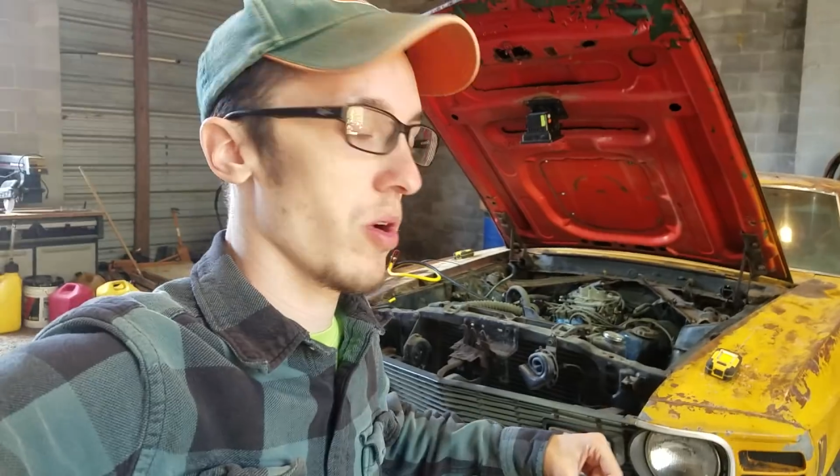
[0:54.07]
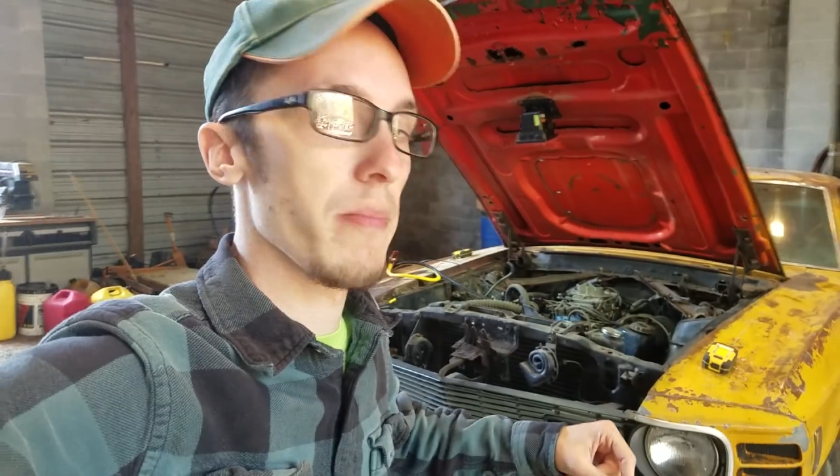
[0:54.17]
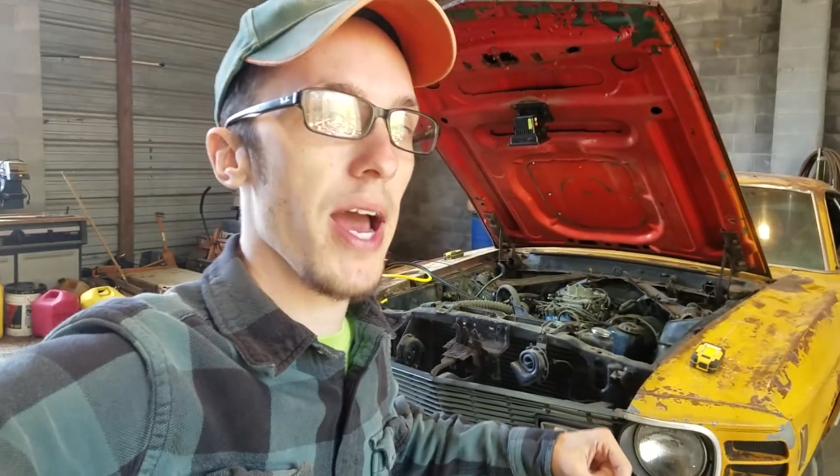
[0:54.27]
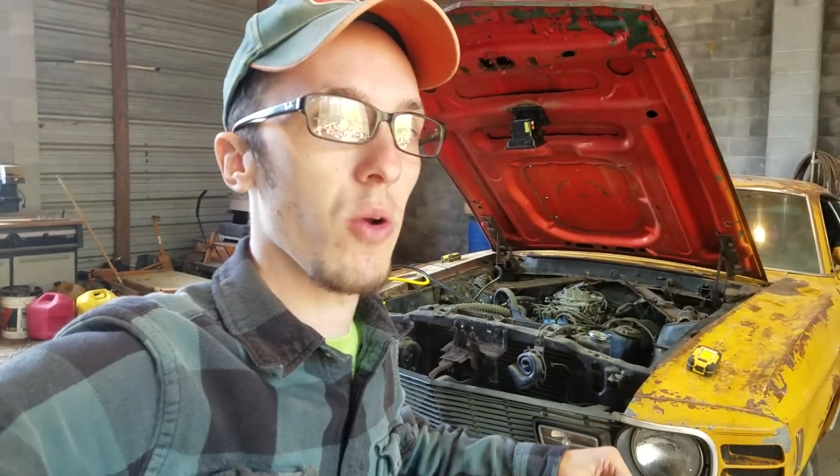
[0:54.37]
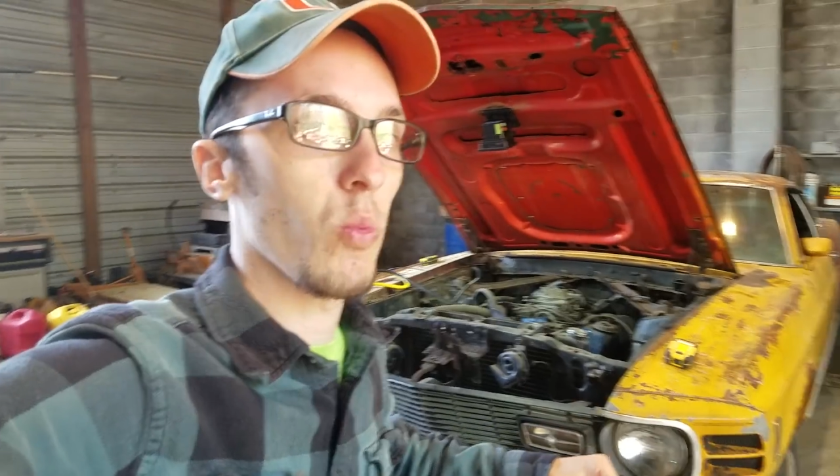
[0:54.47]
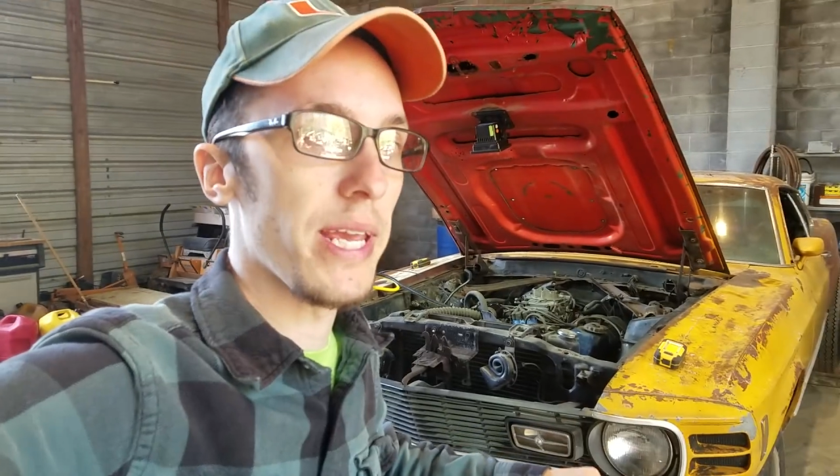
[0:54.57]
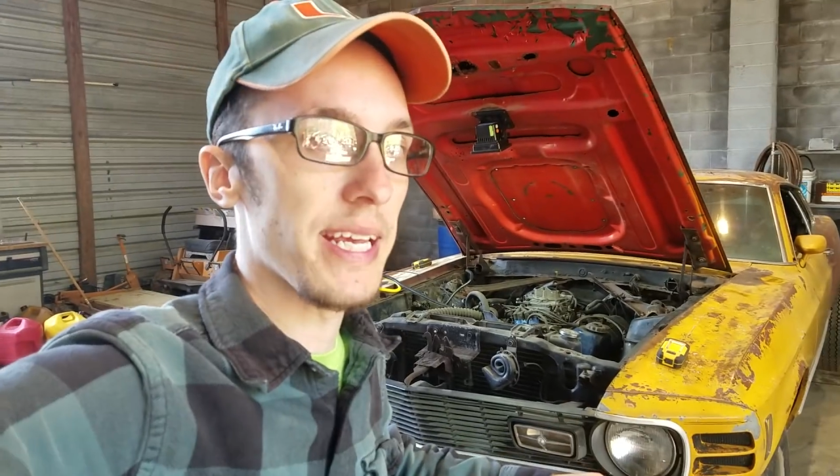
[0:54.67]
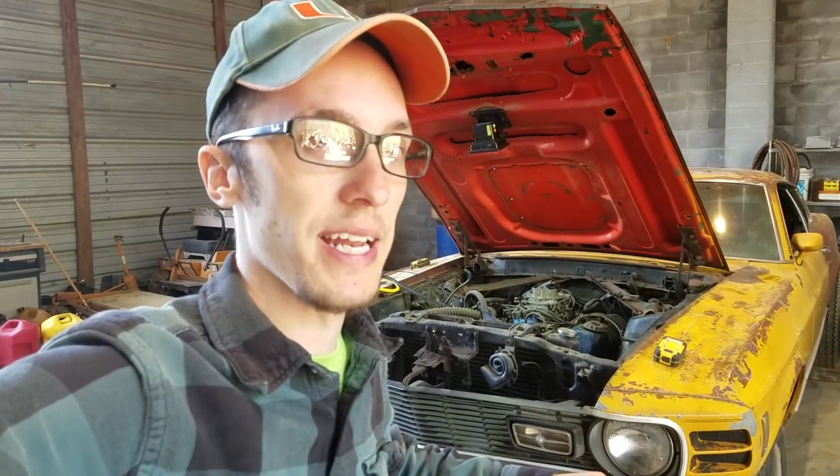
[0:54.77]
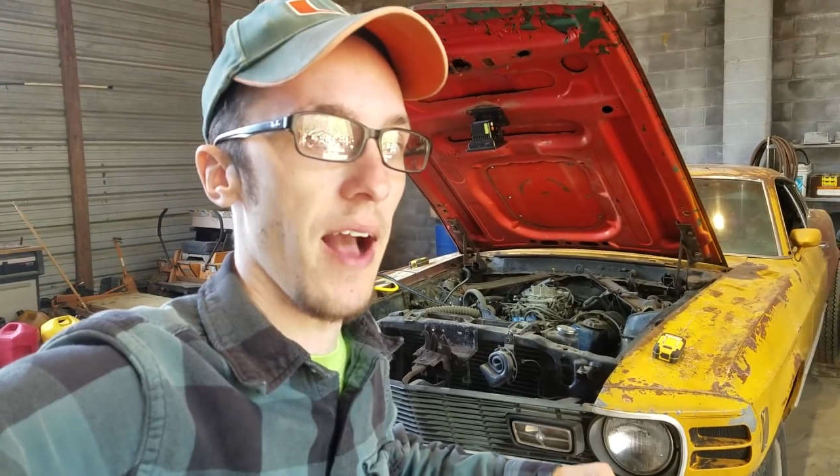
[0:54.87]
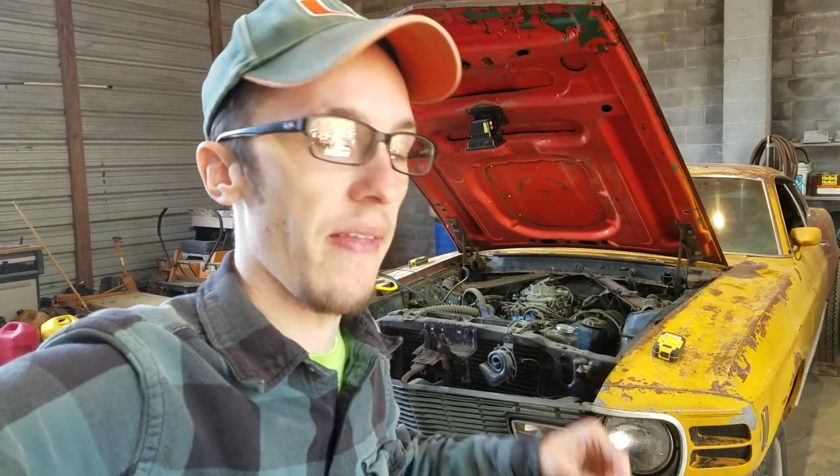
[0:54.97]
about a
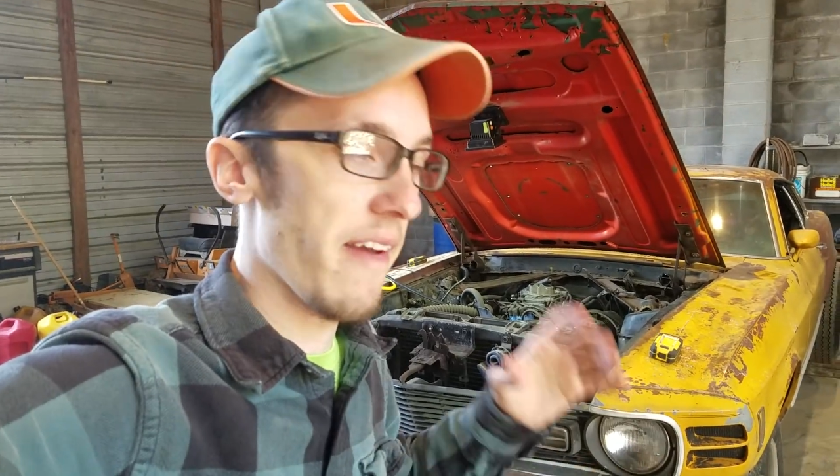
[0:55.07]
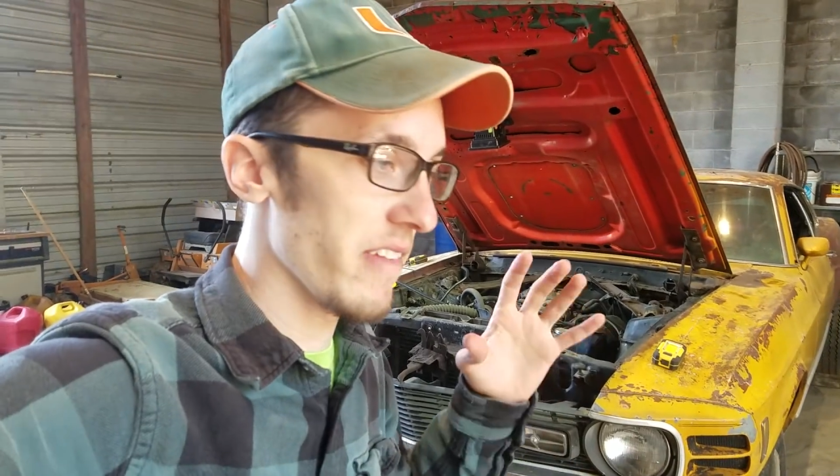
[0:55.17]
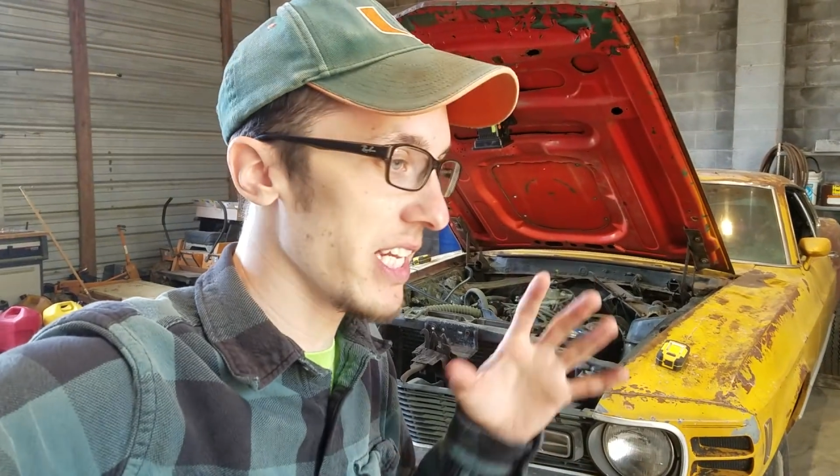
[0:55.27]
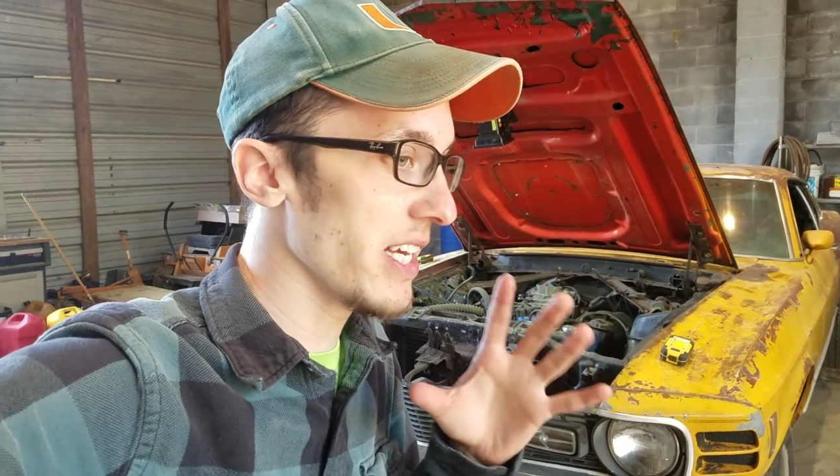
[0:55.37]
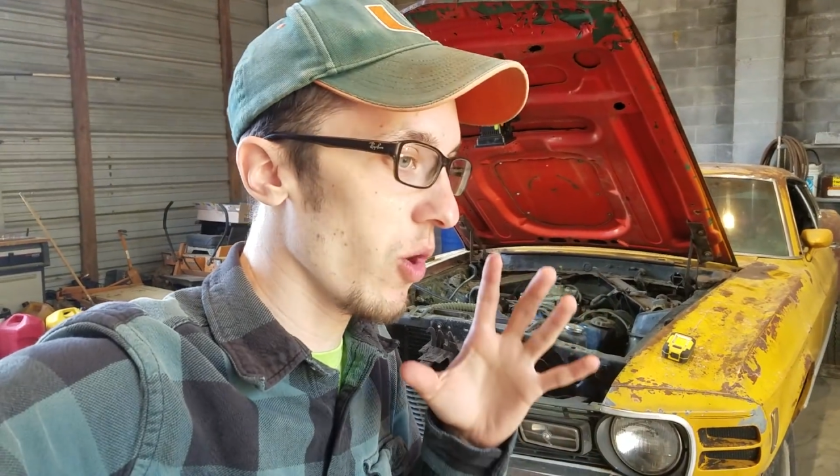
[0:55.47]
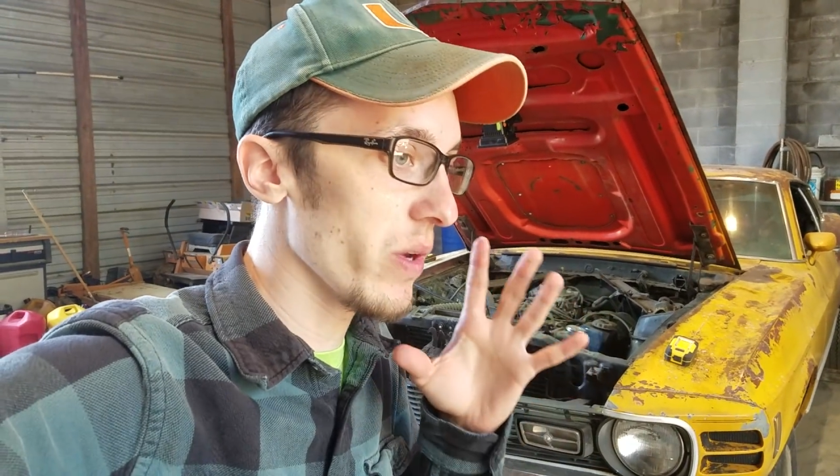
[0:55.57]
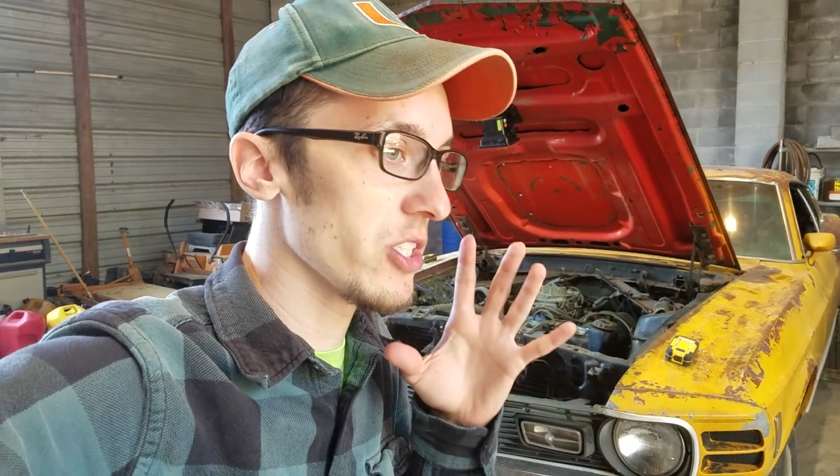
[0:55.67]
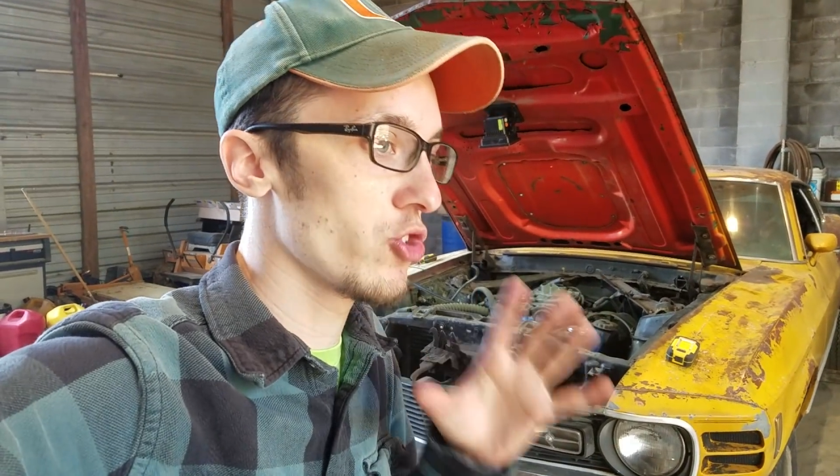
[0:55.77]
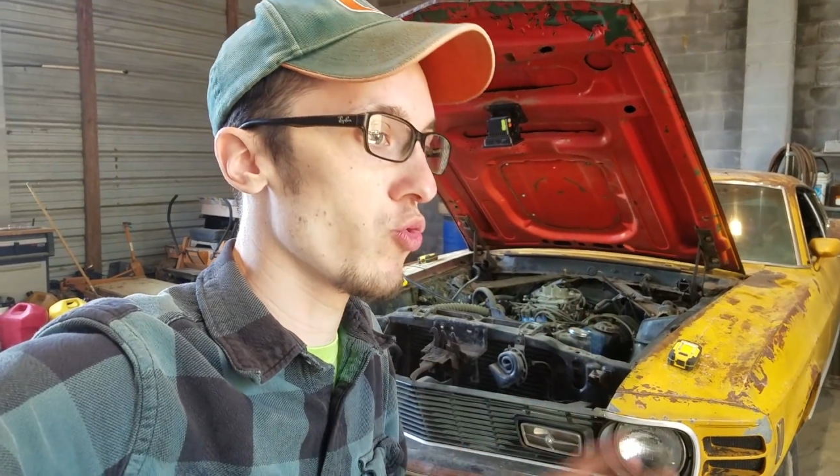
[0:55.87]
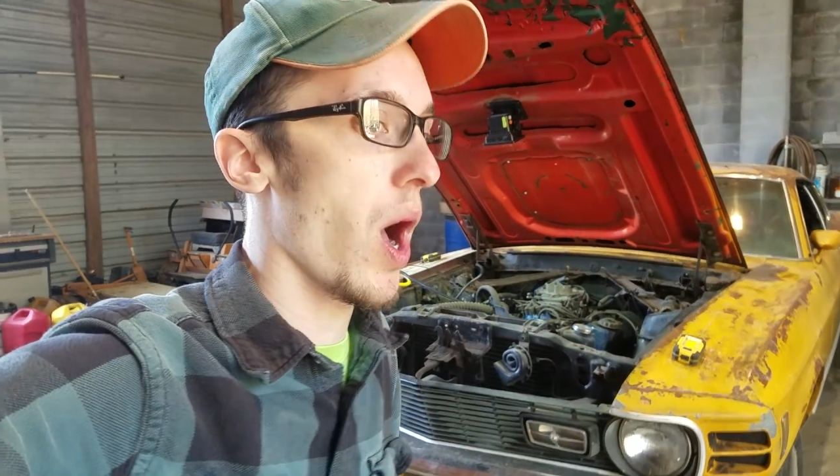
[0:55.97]
week now. That video is
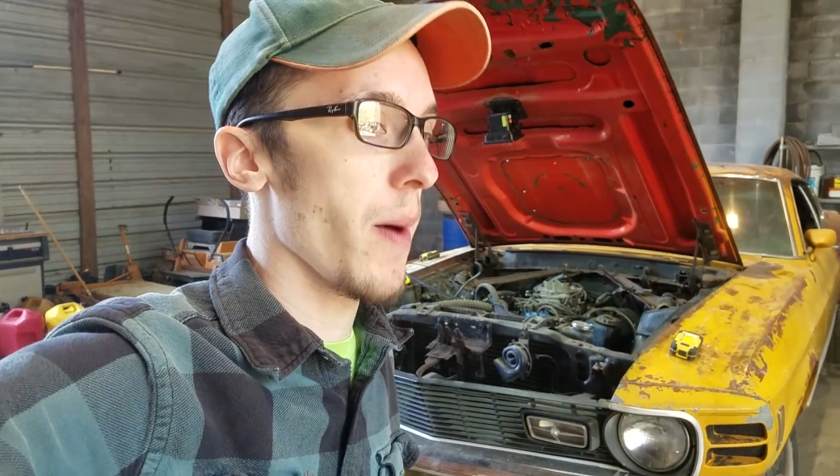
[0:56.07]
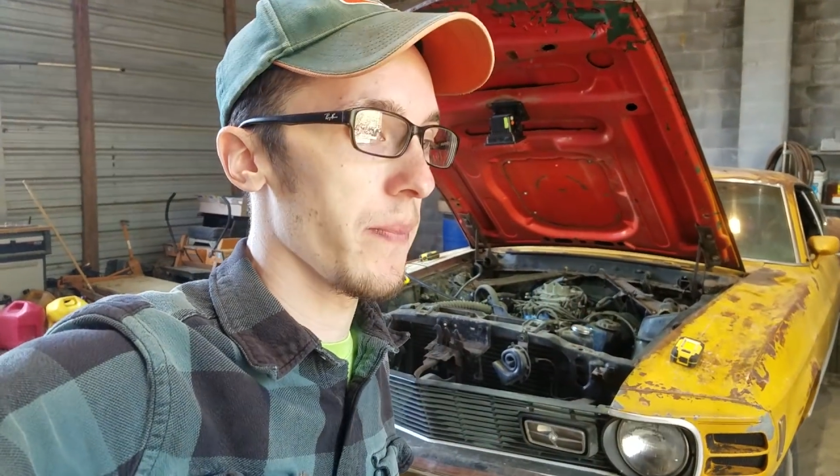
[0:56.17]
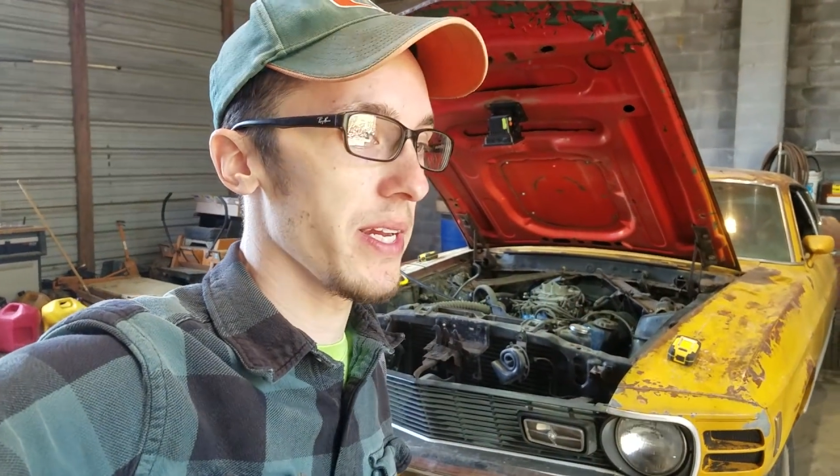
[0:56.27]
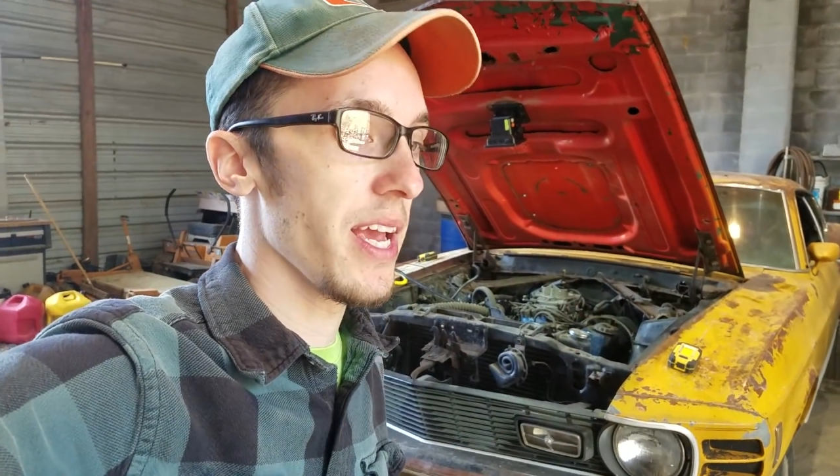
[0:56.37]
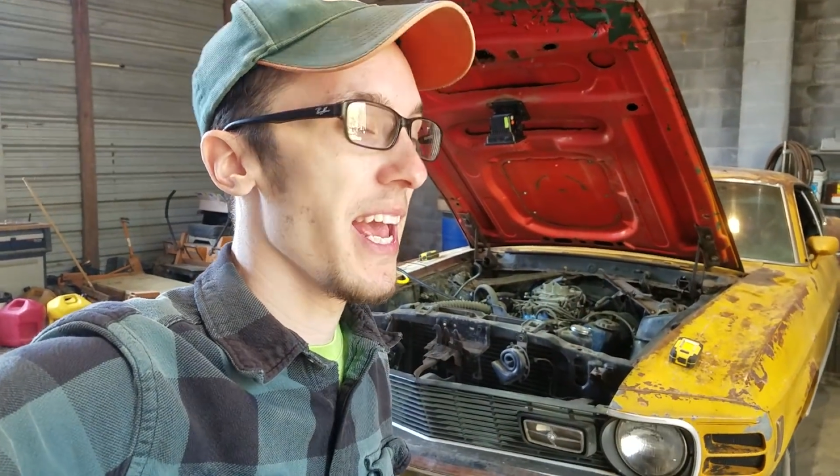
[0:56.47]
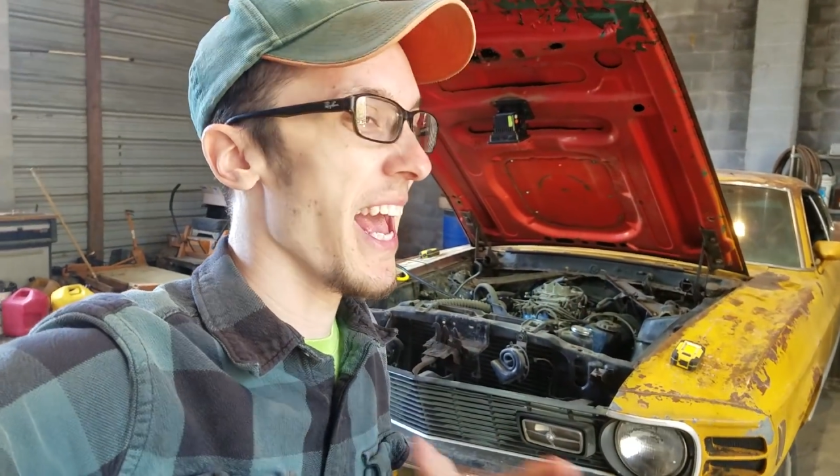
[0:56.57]
dropping